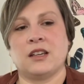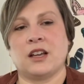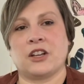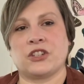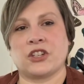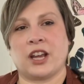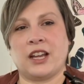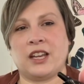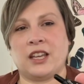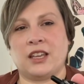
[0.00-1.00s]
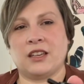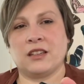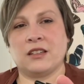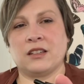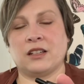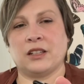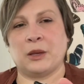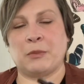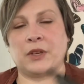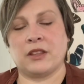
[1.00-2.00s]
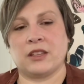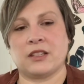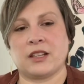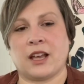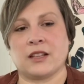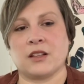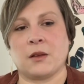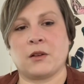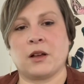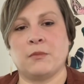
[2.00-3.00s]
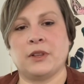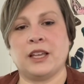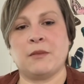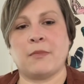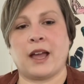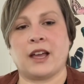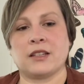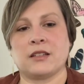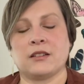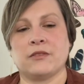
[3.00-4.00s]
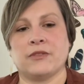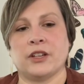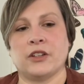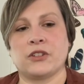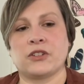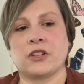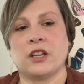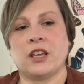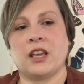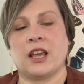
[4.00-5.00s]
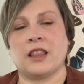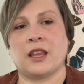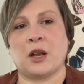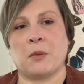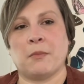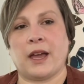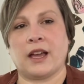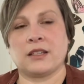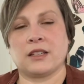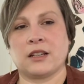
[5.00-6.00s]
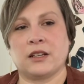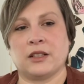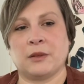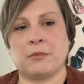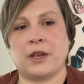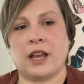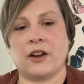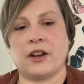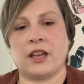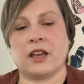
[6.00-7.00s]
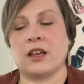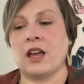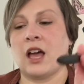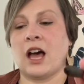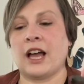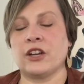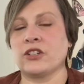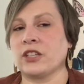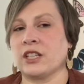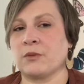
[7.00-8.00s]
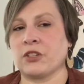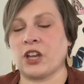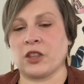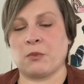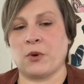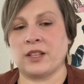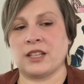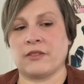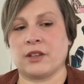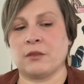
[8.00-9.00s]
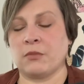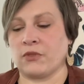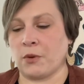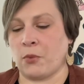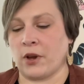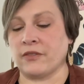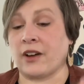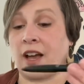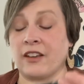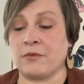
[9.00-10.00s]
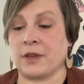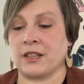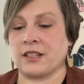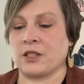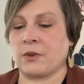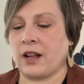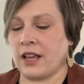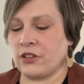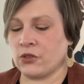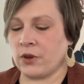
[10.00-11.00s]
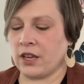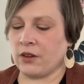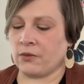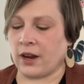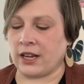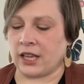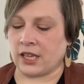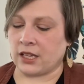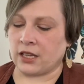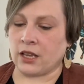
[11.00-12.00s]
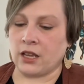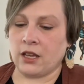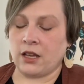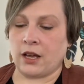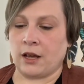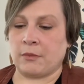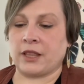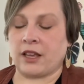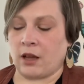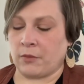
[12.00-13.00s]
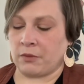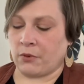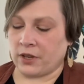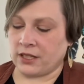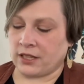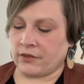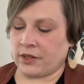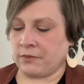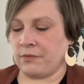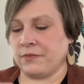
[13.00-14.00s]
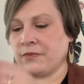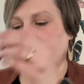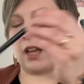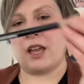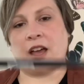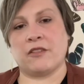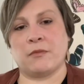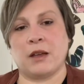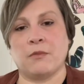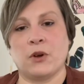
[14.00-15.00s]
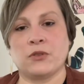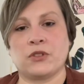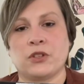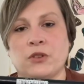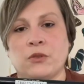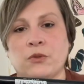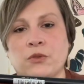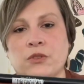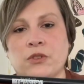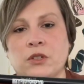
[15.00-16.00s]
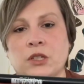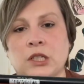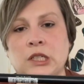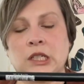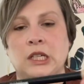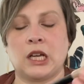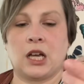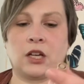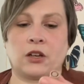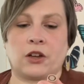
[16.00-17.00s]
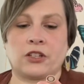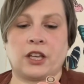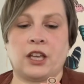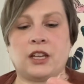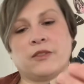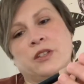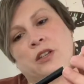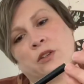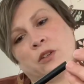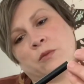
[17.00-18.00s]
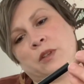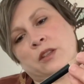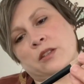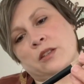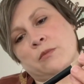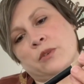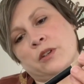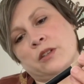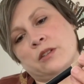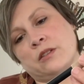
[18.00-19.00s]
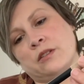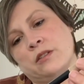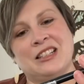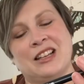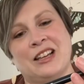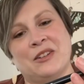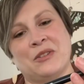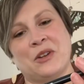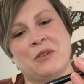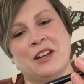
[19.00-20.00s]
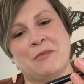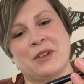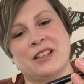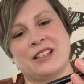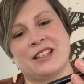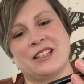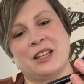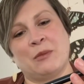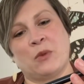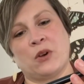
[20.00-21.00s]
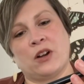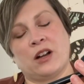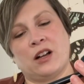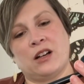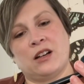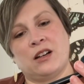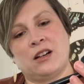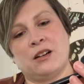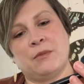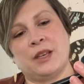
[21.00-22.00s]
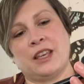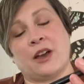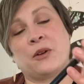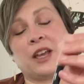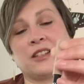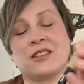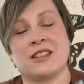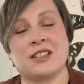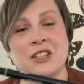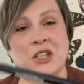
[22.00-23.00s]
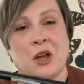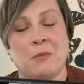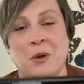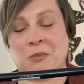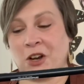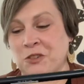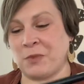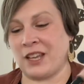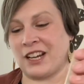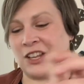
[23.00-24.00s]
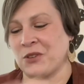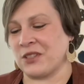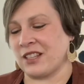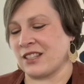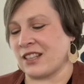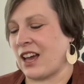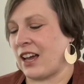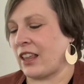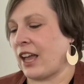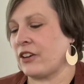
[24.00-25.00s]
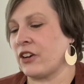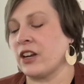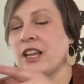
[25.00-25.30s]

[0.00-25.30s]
a shiny clip, this has a complete matte finish and then a matte clip area. I usually switch out the 0.7 for 0.5 because that's what I enjoy writing in, but they come with 0.7. I have my most used, gosh, I can't even tell you what this number is. I don't know what number this is anymore. Yeah, okay, so this is a Tombow brush pen, and I use this as a highlighter,